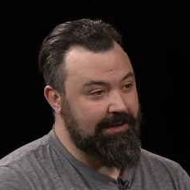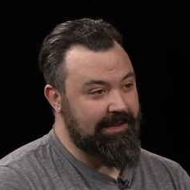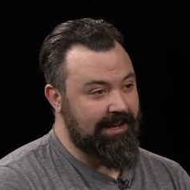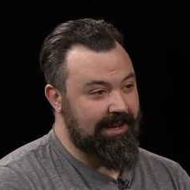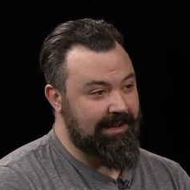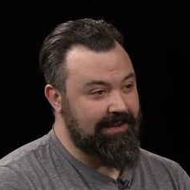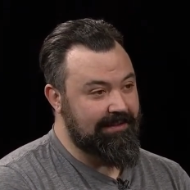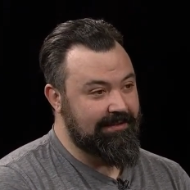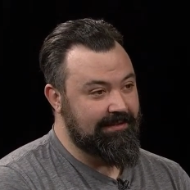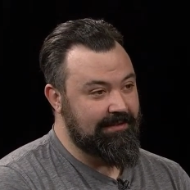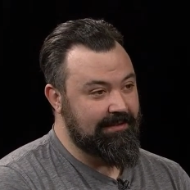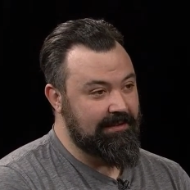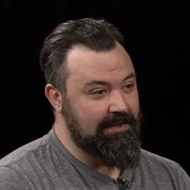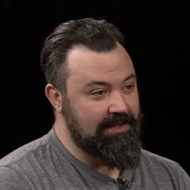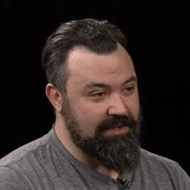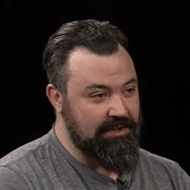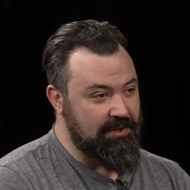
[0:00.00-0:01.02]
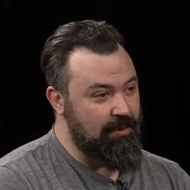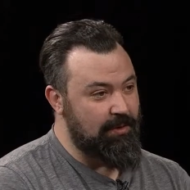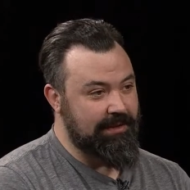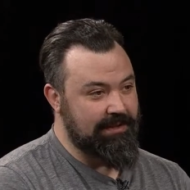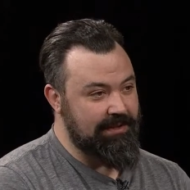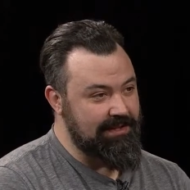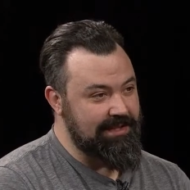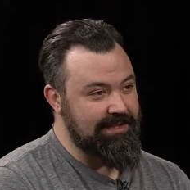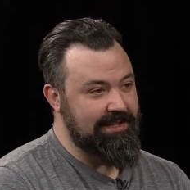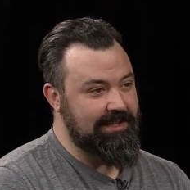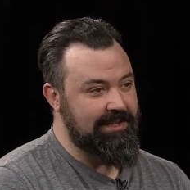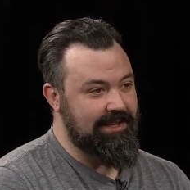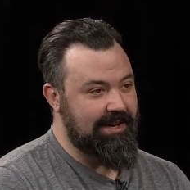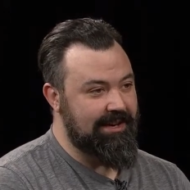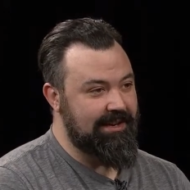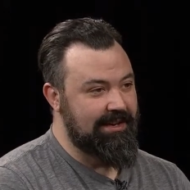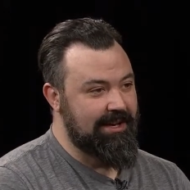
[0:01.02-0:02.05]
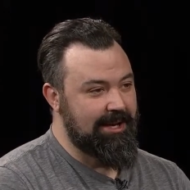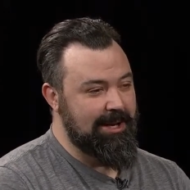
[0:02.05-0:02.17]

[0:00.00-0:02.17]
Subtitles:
day, just no one can see it yet.